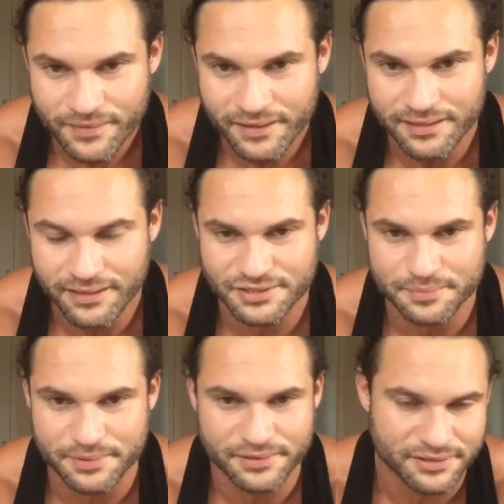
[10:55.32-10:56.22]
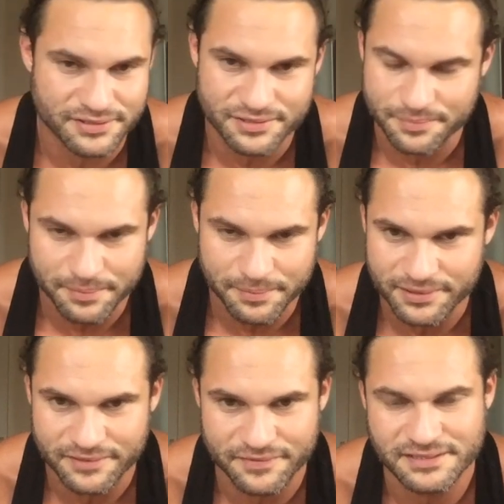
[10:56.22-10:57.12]
entrepreneurs, or people in
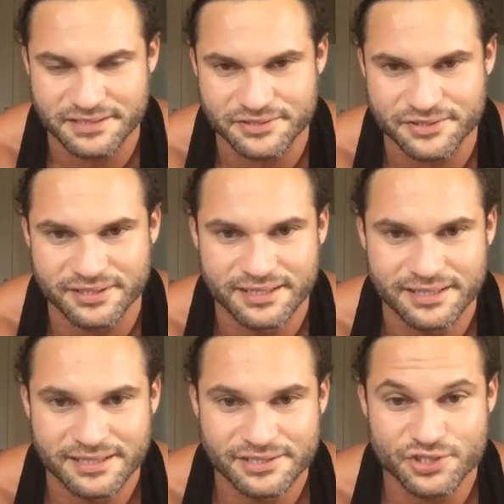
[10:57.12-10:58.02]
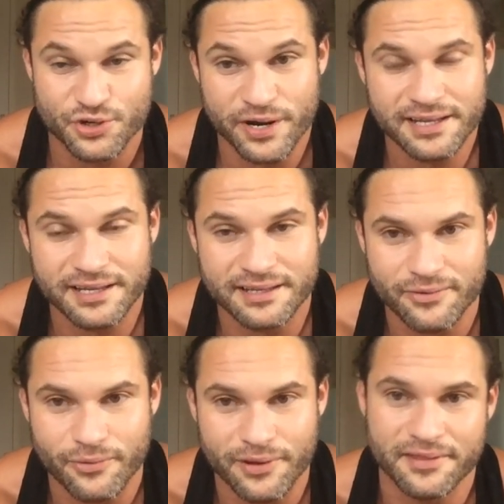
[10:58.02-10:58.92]
the fitness industry,
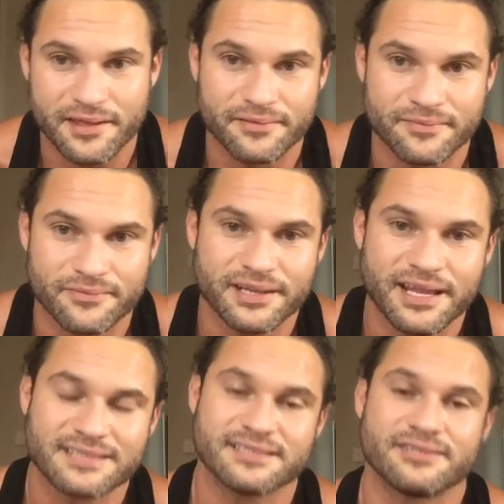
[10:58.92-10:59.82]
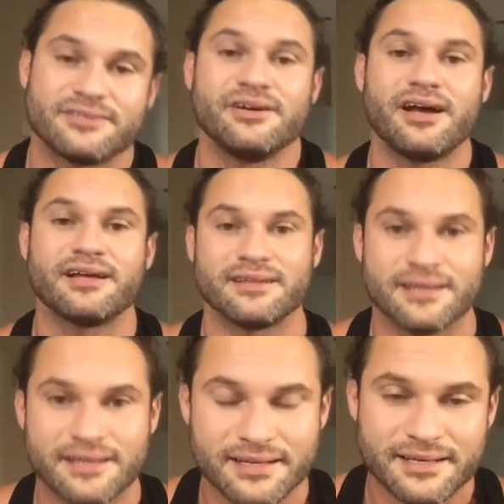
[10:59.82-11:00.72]
training, whether they realize it or not,
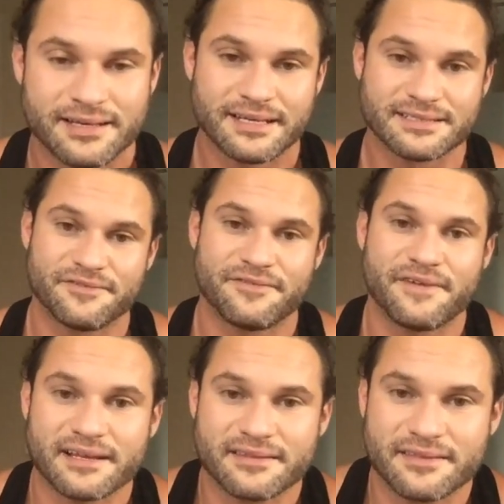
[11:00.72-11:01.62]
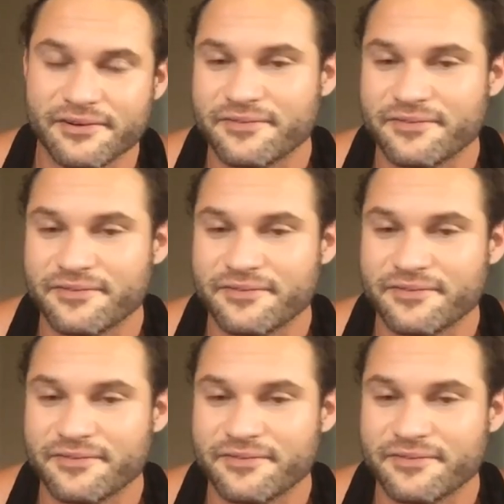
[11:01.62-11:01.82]
is in fact their